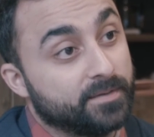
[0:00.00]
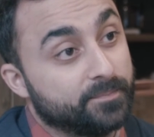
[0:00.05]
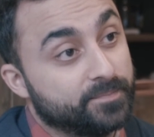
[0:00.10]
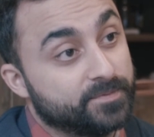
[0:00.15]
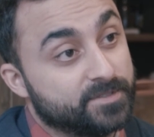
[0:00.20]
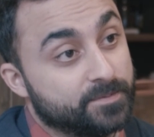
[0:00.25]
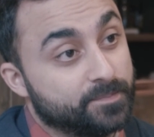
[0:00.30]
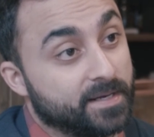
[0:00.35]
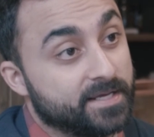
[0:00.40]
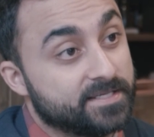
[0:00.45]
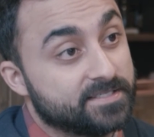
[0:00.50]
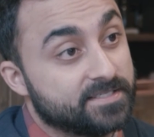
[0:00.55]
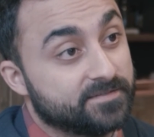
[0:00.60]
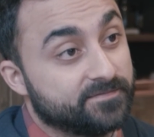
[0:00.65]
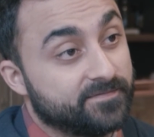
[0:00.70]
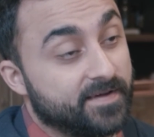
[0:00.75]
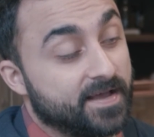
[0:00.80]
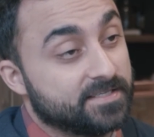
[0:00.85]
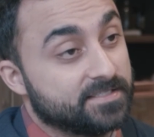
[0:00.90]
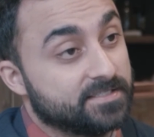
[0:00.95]
to places
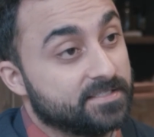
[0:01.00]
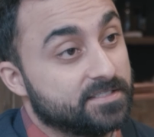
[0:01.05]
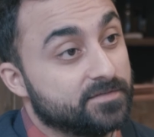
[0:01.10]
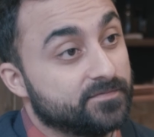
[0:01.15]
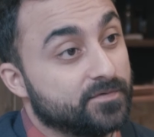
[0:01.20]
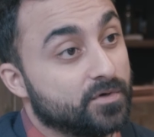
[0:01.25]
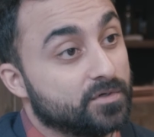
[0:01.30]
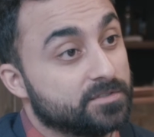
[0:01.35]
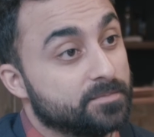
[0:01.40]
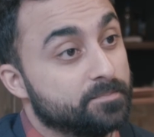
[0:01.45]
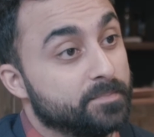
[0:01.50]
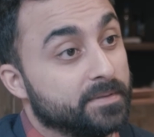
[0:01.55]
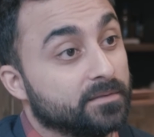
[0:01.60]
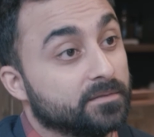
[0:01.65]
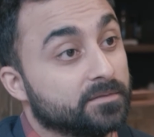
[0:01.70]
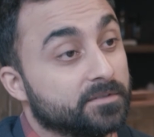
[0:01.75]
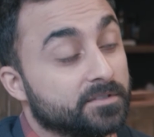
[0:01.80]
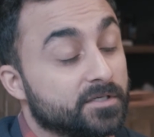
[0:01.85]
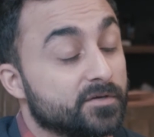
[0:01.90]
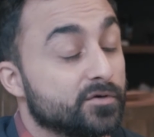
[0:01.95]
fast, and you've got to build
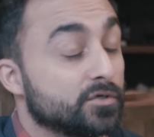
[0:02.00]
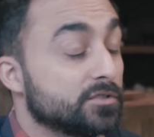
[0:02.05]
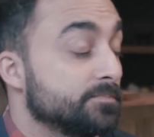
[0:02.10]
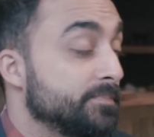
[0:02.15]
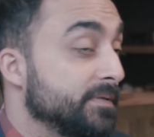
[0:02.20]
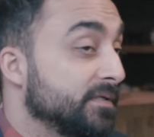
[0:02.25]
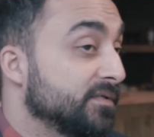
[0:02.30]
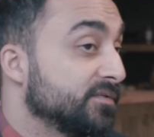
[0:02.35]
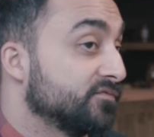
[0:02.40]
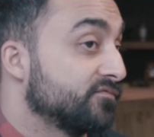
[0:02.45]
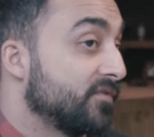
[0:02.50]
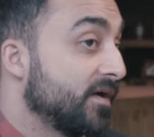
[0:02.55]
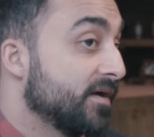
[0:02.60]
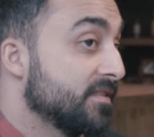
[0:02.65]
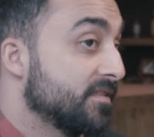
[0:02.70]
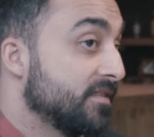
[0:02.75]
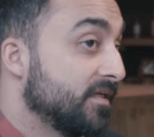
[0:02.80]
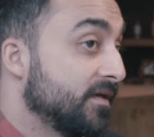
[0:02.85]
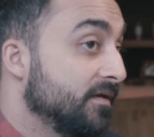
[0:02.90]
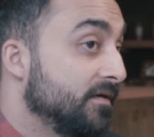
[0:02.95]
the right
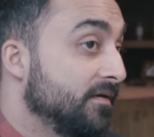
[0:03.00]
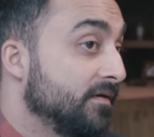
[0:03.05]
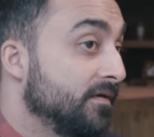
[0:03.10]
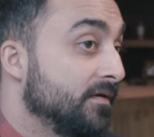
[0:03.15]
thing.